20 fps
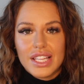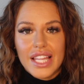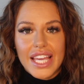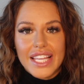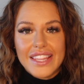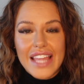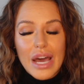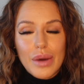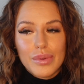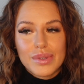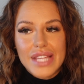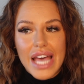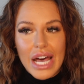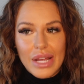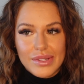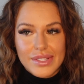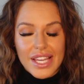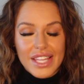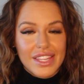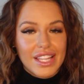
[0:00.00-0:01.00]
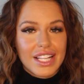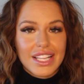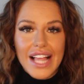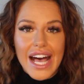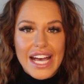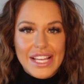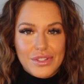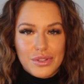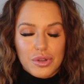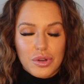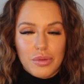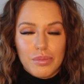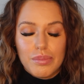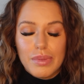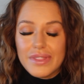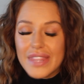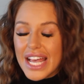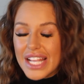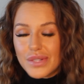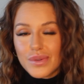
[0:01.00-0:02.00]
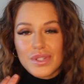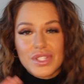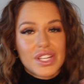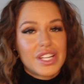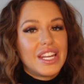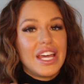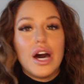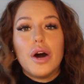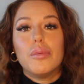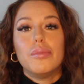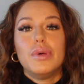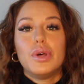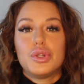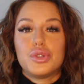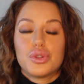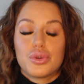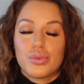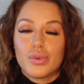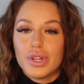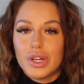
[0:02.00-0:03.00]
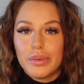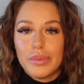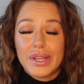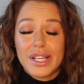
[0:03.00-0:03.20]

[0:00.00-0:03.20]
like that was outside the classroom, but that's what's gonna help build your reel,